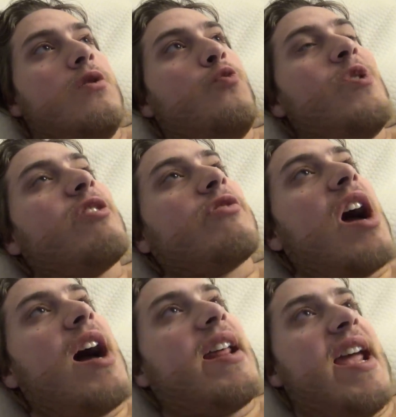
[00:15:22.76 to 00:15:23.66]
We are
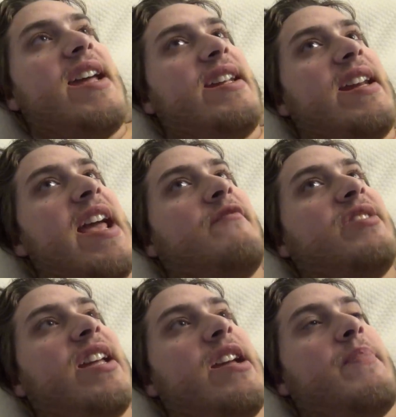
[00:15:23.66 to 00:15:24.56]
not hated every
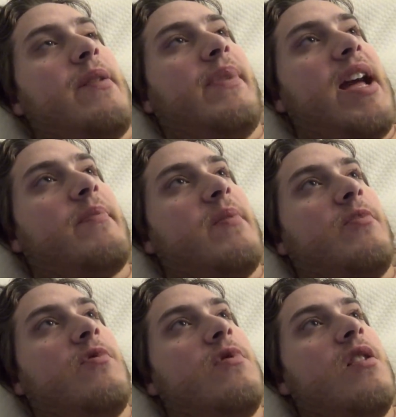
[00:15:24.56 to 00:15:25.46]
day by black
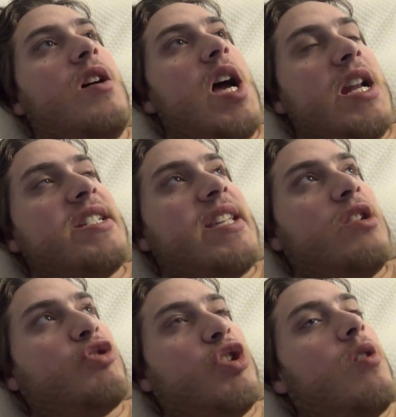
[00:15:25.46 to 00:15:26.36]
people. At least they
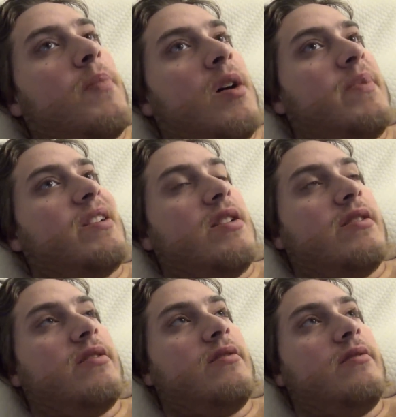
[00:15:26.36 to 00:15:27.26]
don't show it publicly.
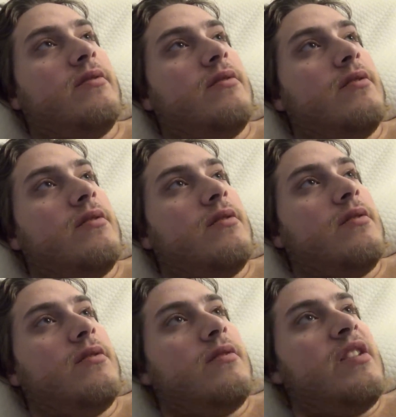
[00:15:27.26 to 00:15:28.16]

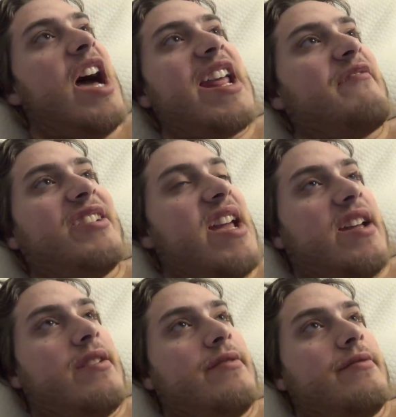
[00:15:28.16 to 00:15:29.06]
Not every day.